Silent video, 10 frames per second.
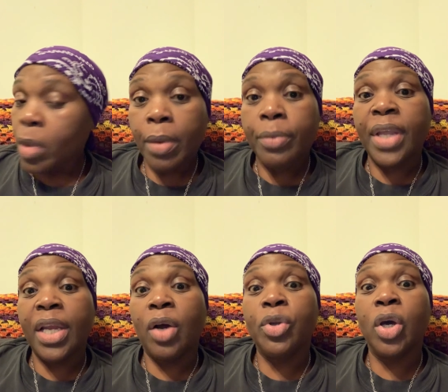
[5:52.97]
They
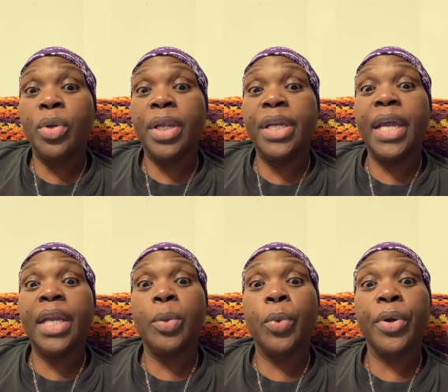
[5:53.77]
don't know that
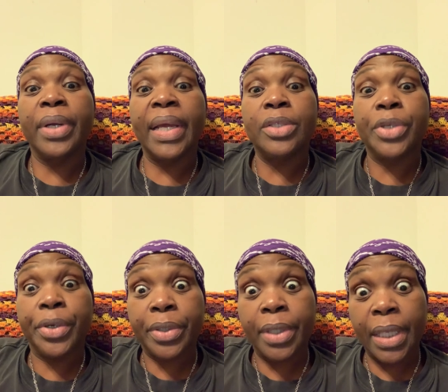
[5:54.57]
daddy wearing that
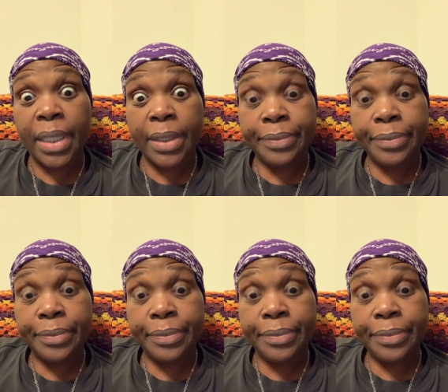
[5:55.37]
turtleneck